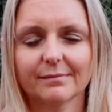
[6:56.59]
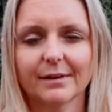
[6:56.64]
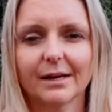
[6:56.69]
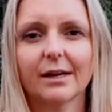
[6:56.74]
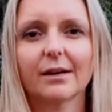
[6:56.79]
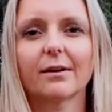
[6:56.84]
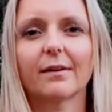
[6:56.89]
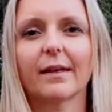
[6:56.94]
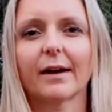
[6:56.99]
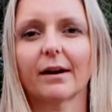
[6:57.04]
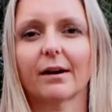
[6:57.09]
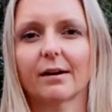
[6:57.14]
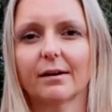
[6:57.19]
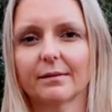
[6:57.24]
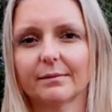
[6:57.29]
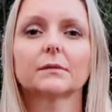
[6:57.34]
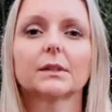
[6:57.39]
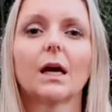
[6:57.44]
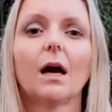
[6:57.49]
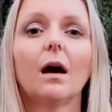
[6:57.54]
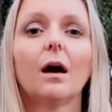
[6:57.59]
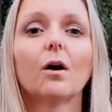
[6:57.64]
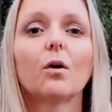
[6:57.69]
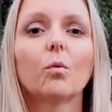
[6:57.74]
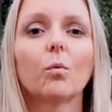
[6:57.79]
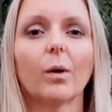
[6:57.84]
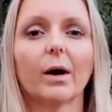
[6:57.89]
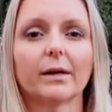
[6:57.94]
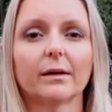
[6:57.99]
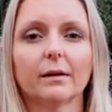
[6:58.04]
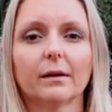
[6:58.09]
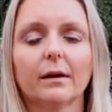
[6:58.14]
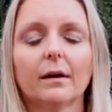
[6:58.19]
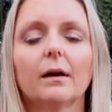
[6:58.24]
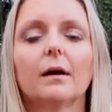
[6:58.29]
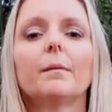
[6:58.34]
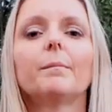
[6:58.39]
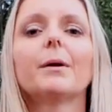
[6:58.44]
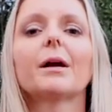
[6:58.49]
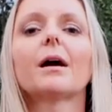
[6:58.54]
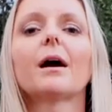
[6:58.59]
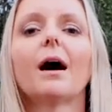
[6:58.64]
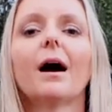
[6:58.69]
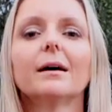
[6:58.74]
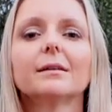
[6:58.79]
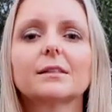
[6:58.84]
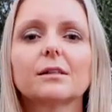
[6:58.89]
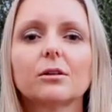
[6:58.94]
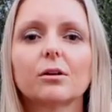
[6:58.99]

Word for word: Here they are. One, because